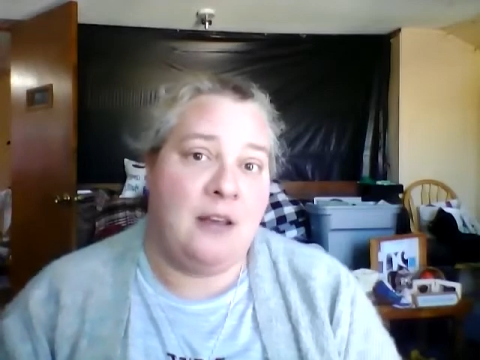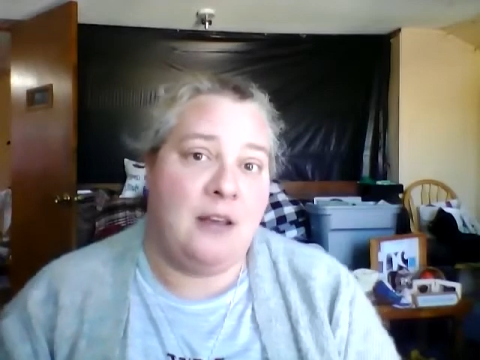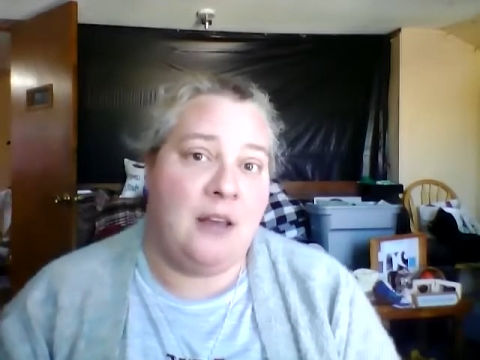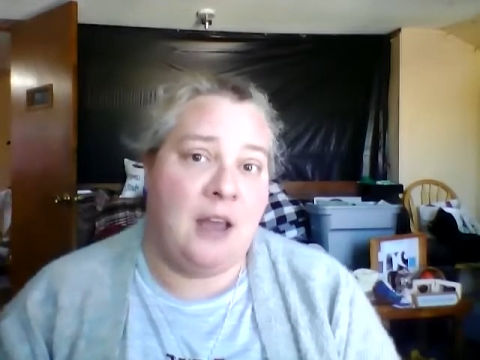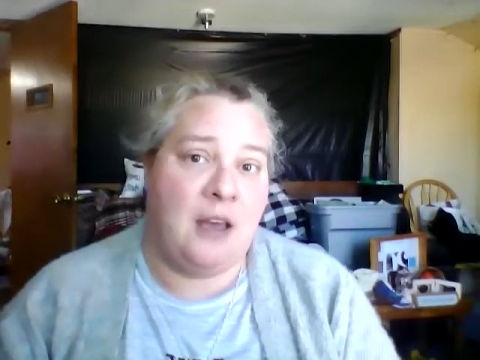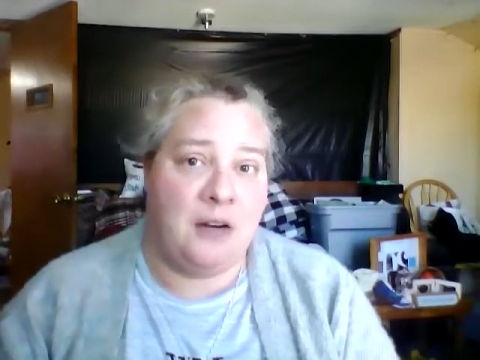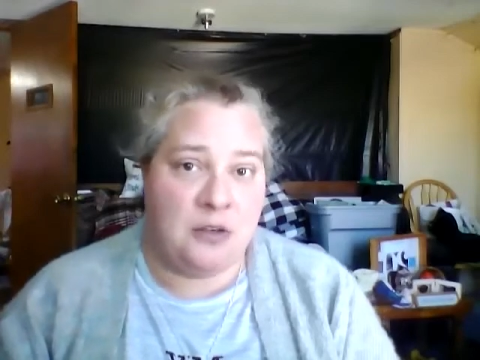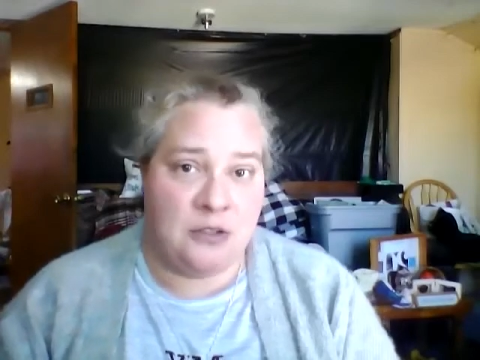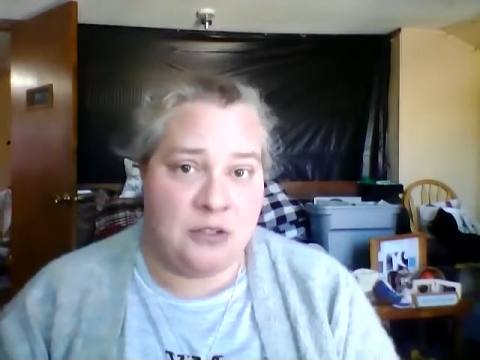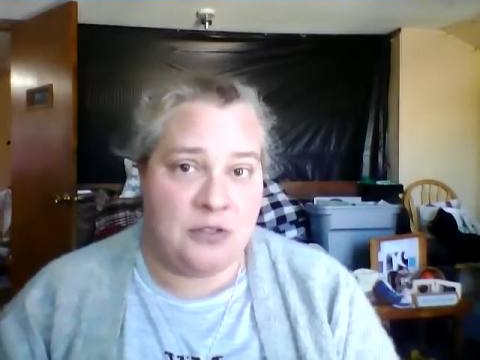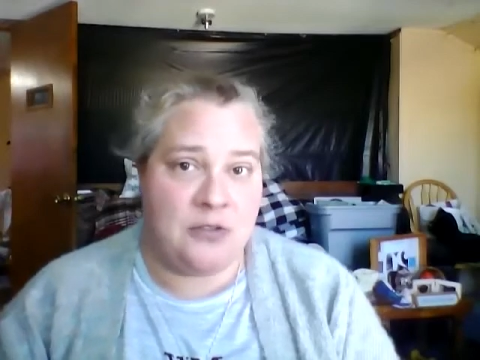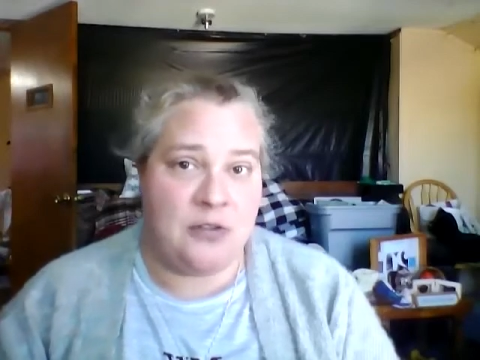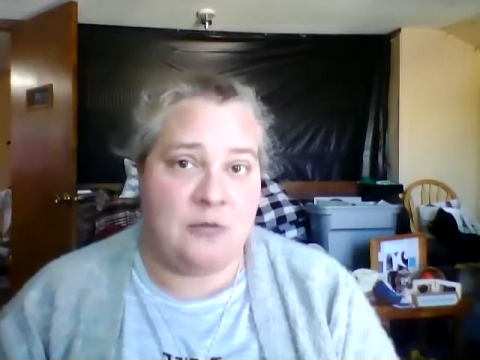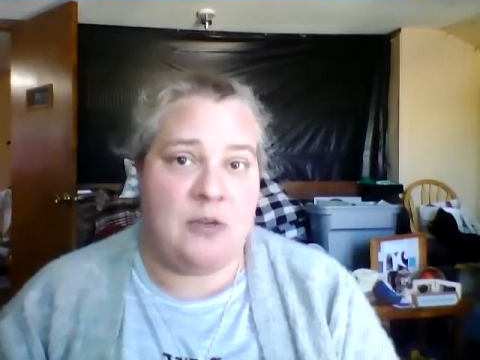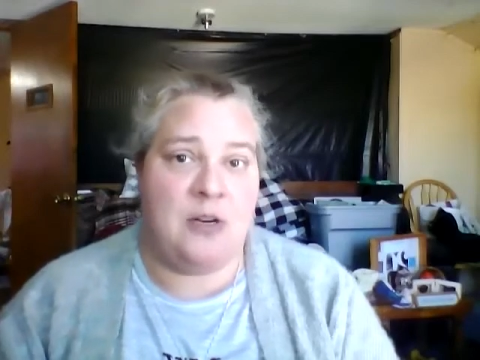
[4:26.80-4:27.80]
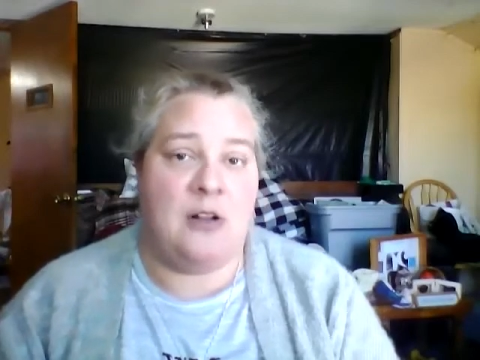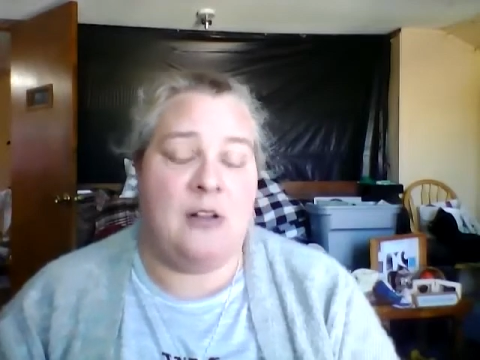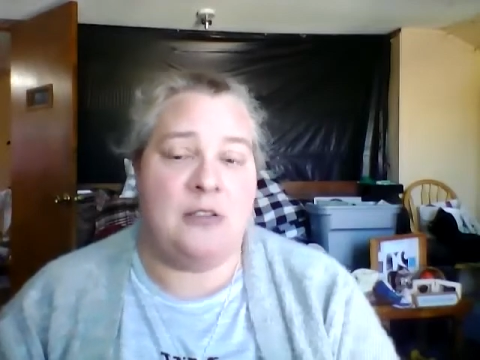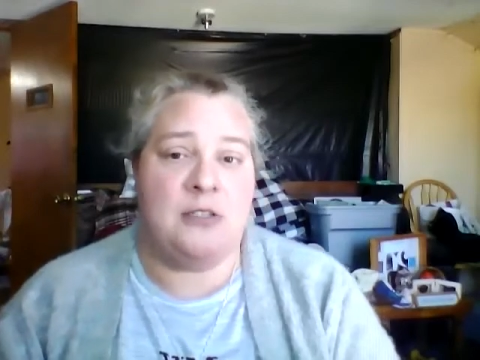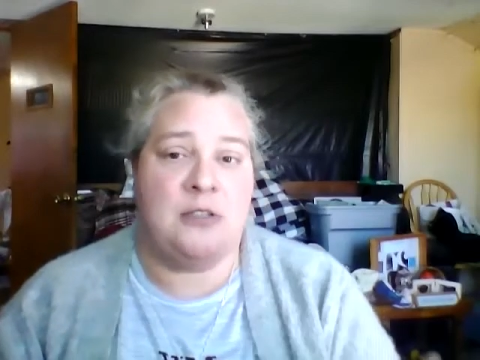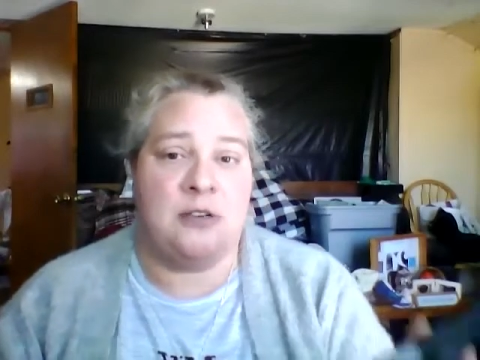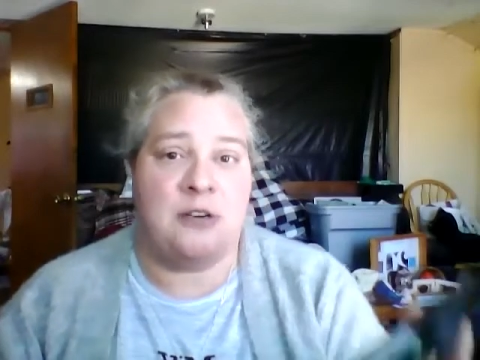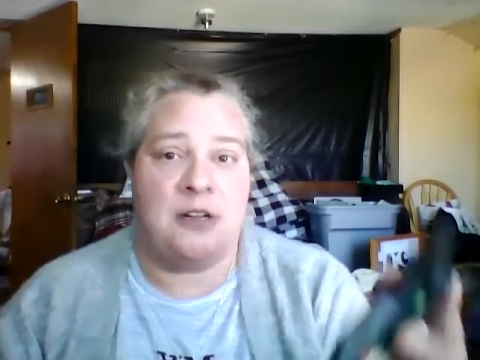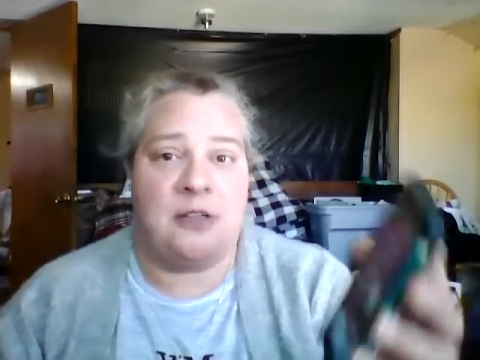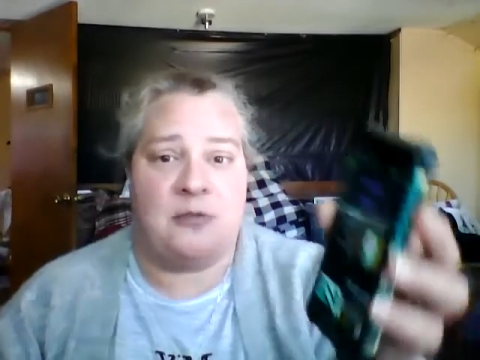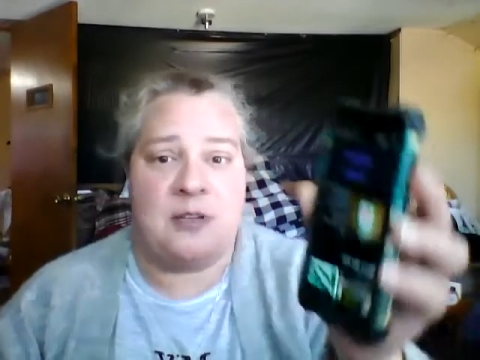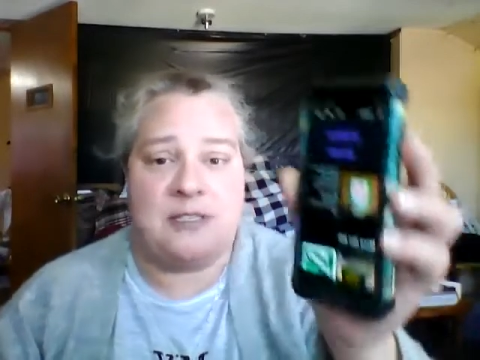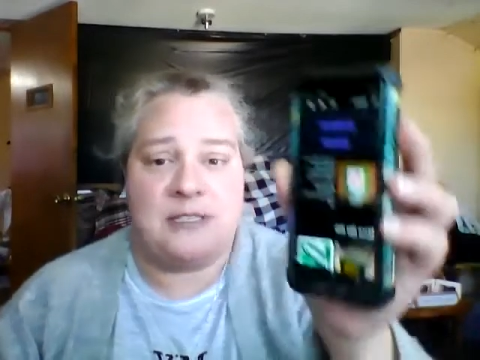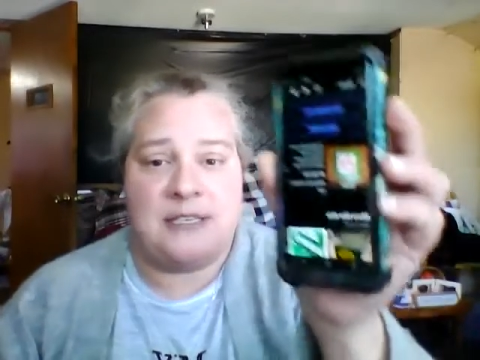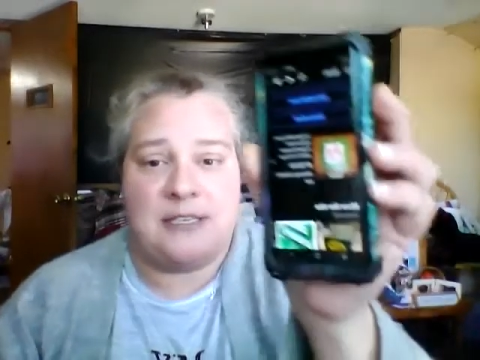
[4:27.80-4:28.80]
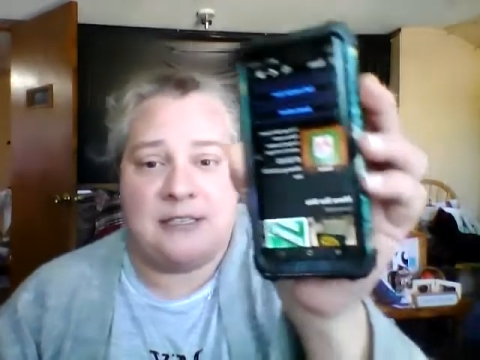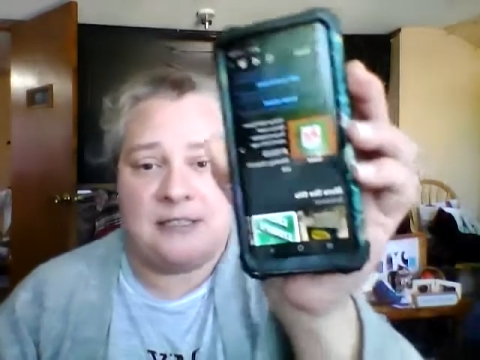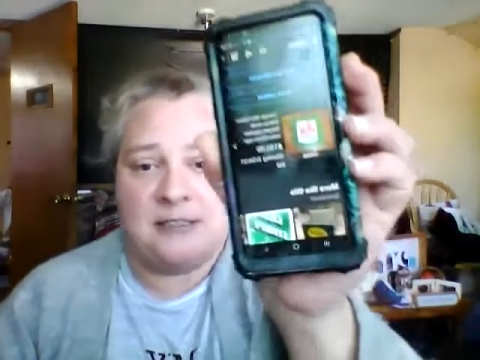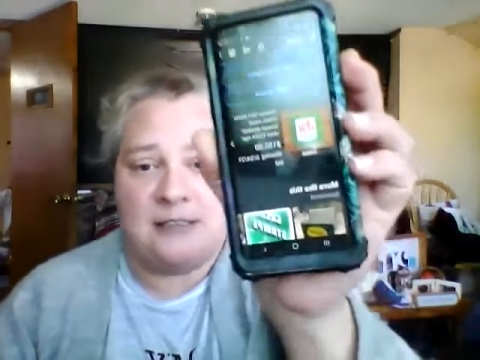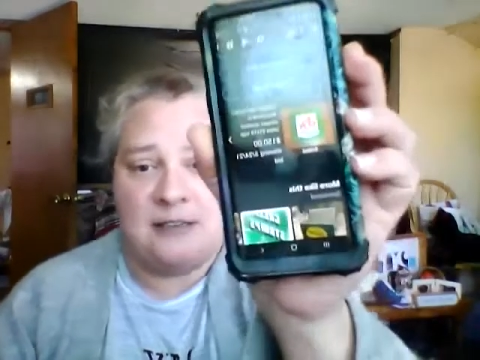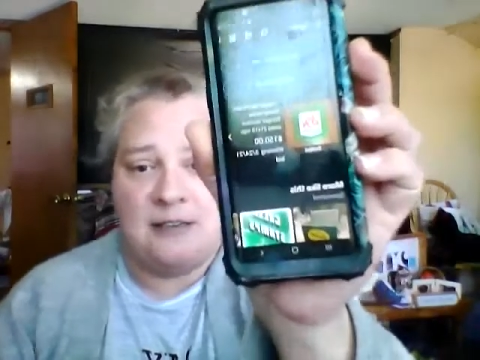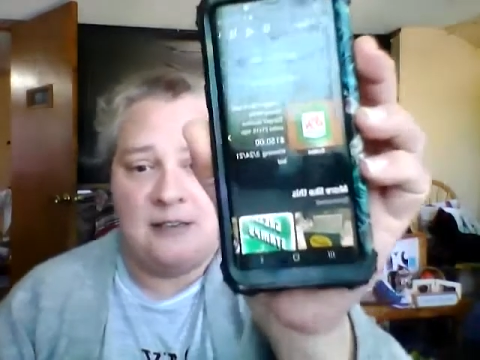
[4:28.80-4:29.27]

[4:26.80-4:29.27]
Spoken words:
how do you turn $3.33